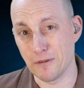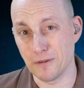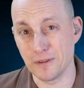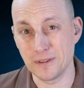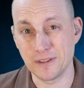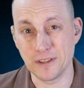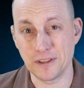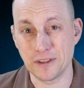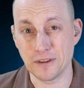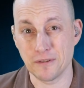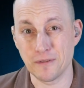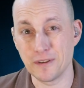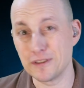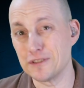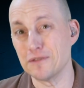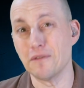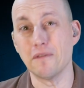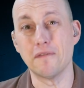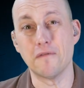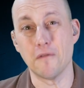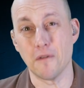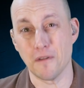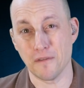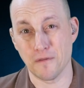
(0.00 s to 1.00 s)
notice that there is
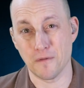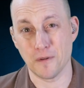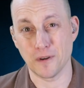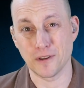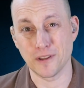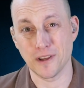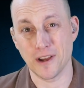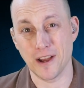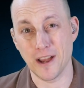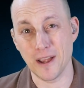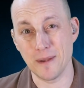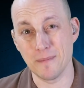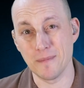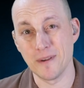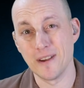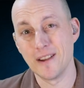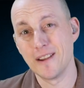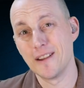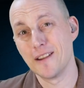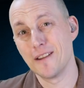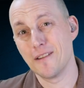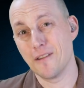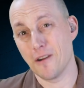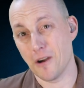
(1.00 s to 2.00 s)
no 4/4 time
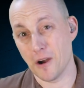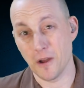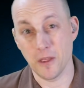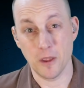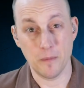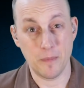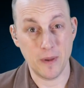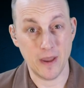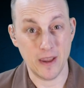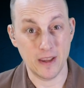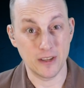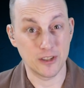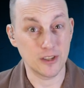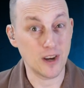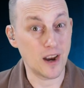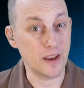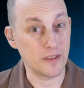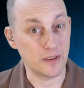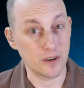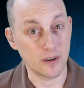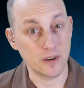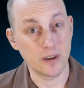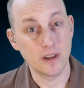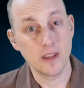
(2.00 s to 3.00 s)
on the page
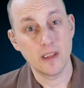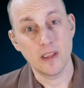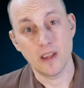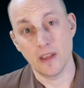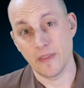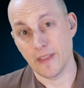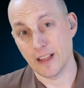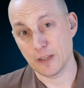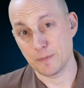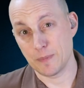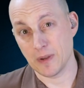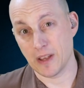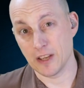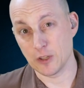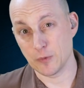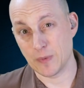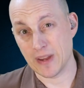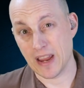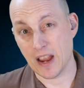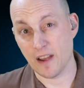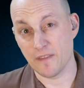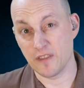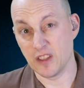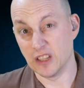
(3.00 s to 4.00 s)
either, and that's because
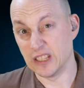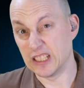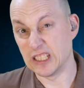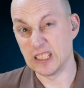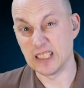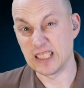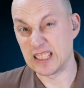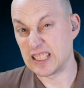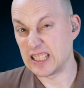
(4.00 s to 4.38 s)
we have the little